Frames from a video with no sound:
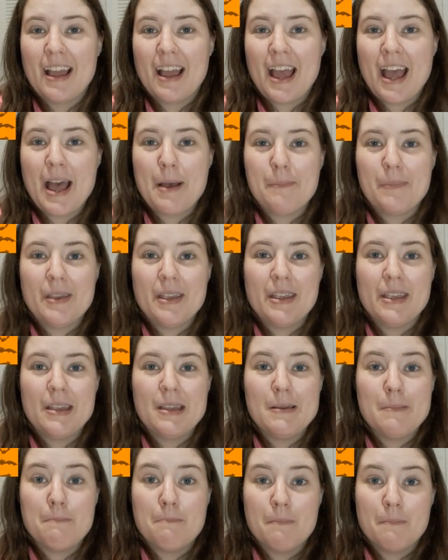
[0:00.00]

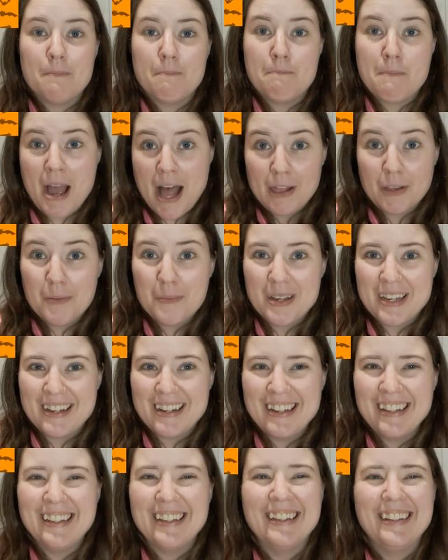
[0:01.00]
Happy
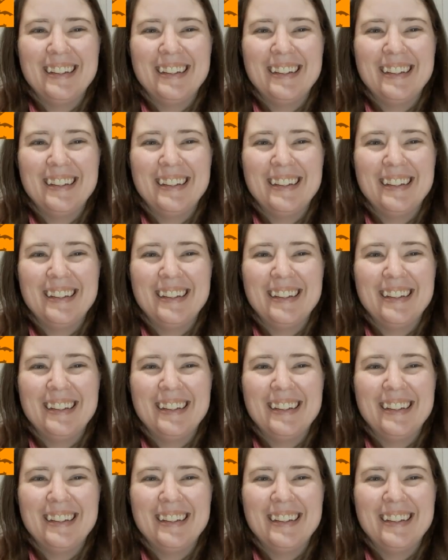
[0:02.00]
Malloween.